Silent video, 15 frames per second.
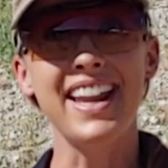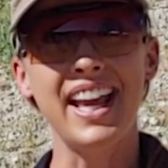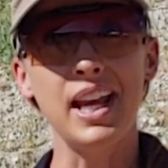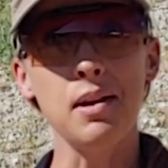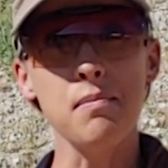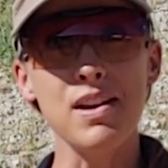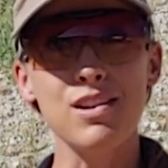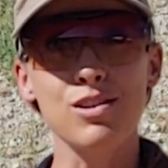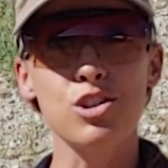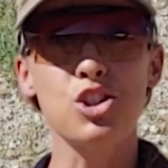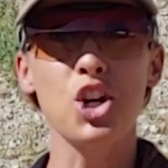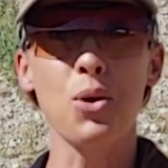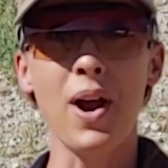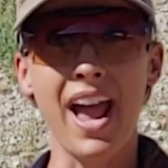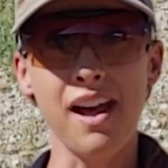name is
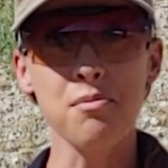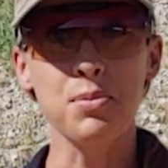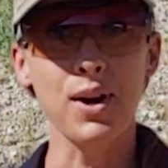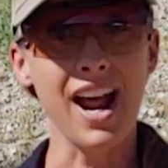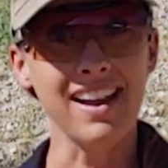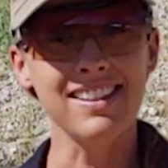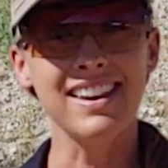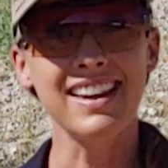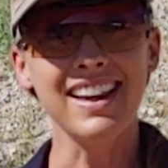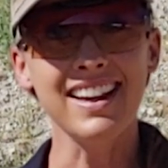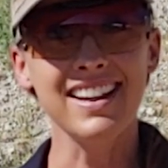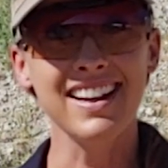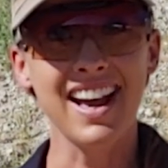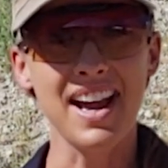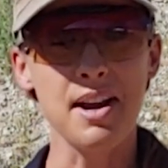JoAnn
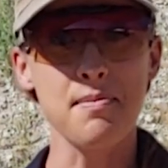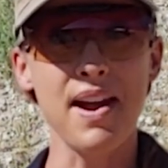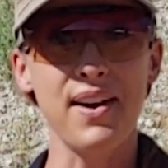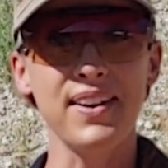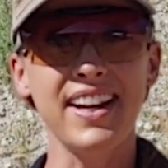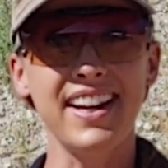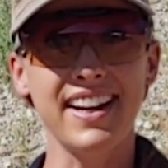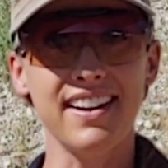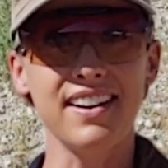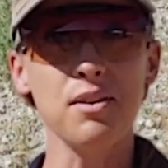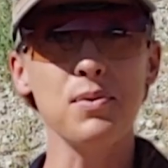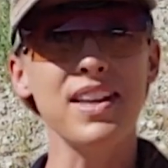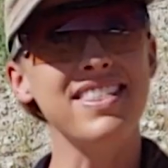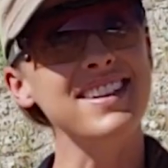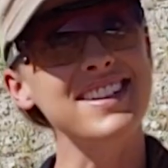Bradley. I'm out here
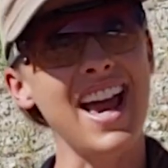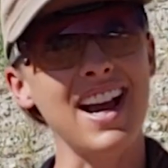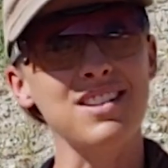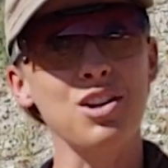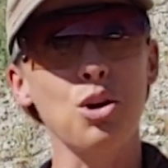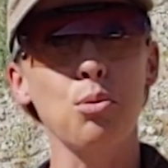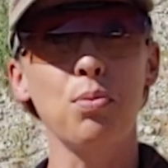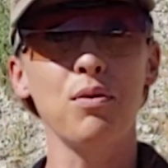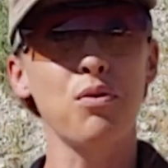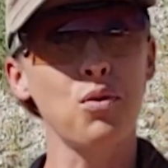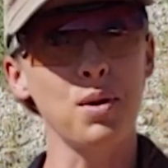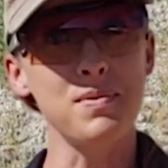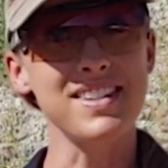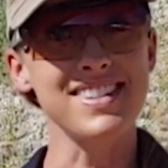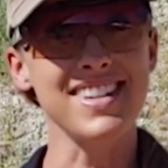with the Tactical
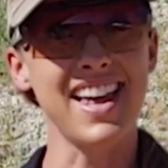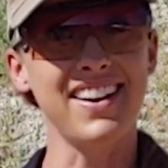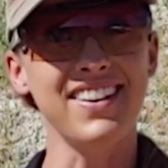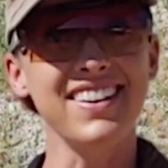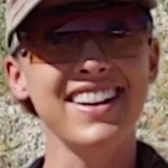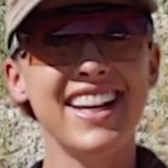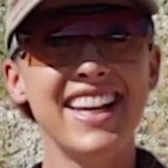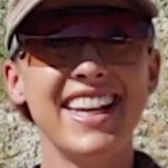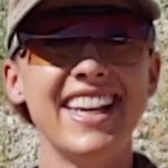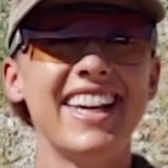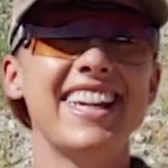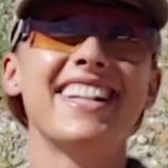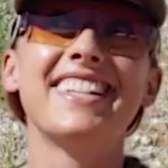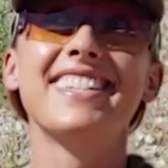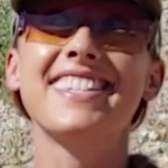Performance Center
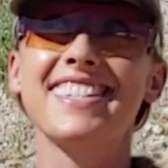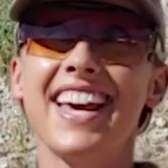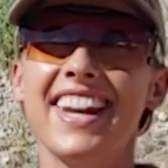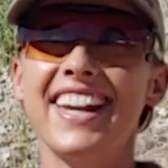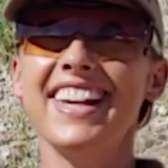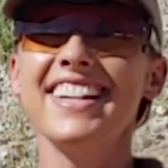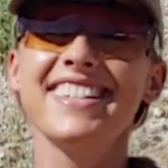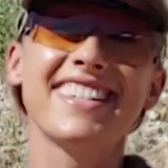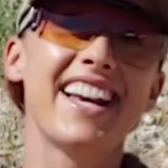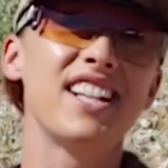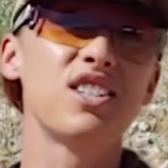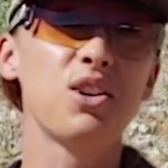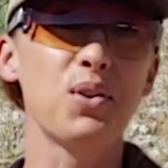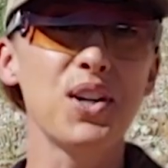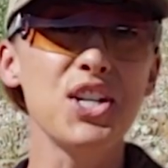in sunny St.
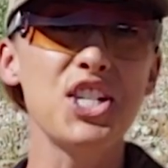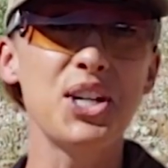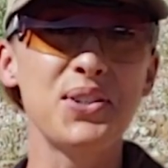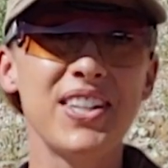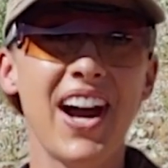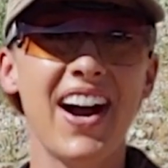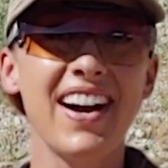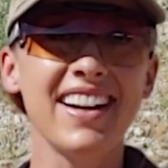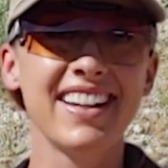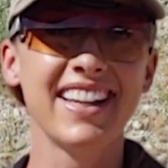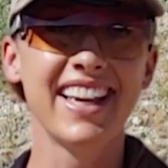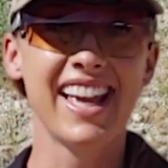George, Utah.